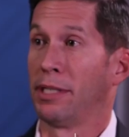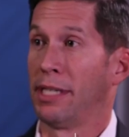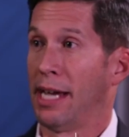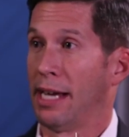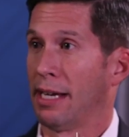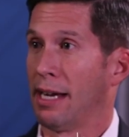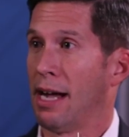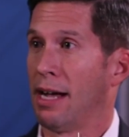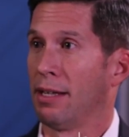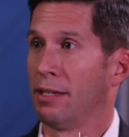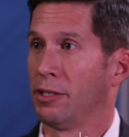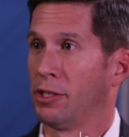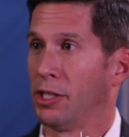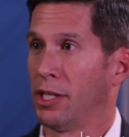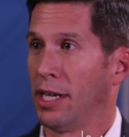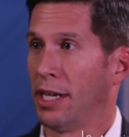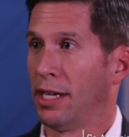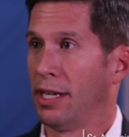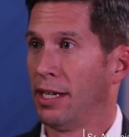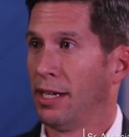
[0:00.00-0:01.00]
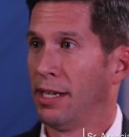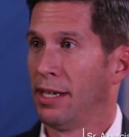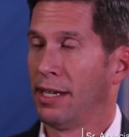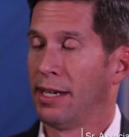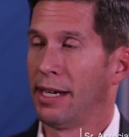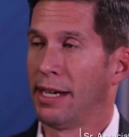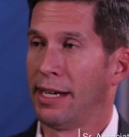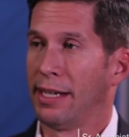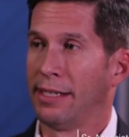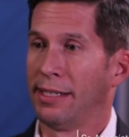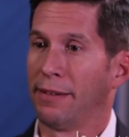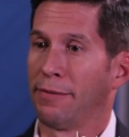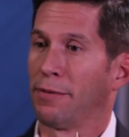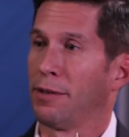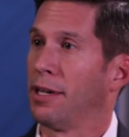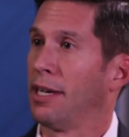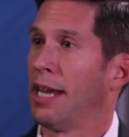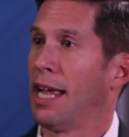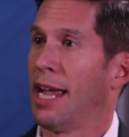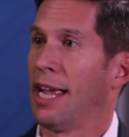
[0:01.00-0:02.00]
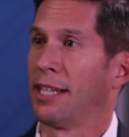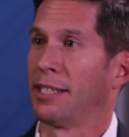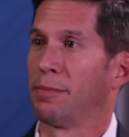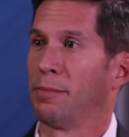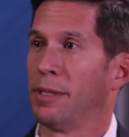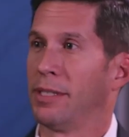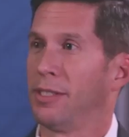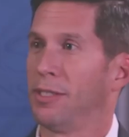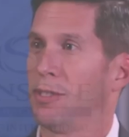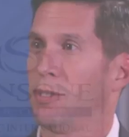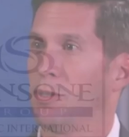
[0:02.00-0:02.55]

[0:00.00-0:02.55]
with technology, uh, different enhancements